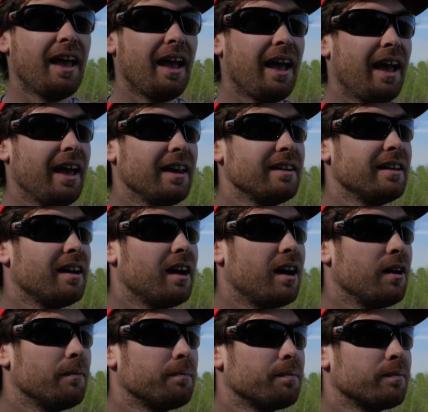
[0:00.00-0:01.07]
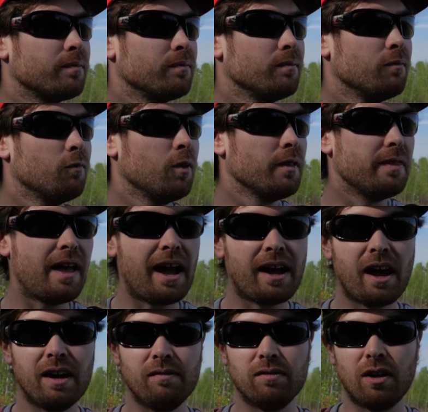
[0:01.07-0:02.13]
And with that
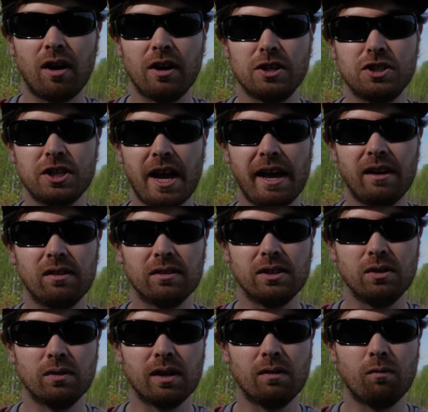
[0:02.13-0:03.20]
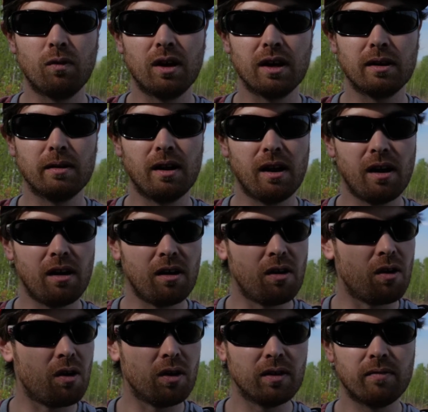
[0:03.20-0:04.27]
kind of large channel, you can work
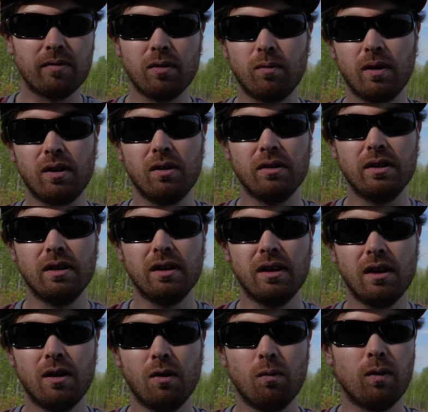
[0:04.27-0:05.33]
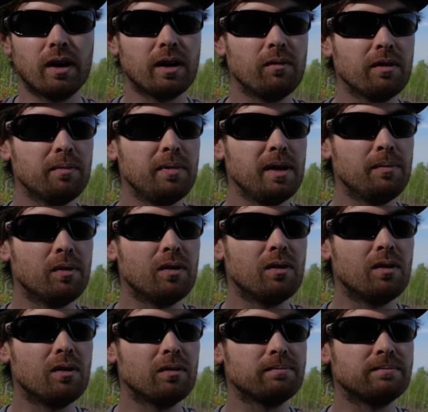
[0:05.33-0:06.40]
all over the world, working with
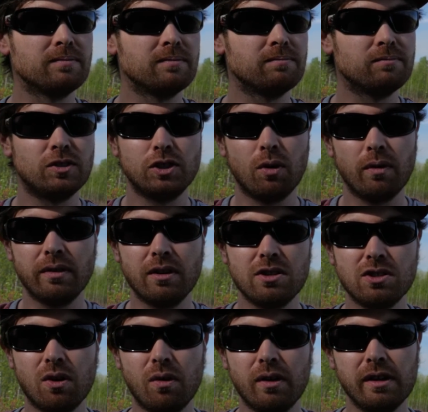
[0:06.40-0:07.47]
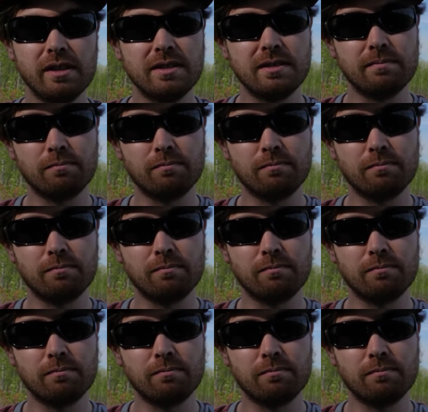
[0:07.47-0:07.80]
people, showing their stories,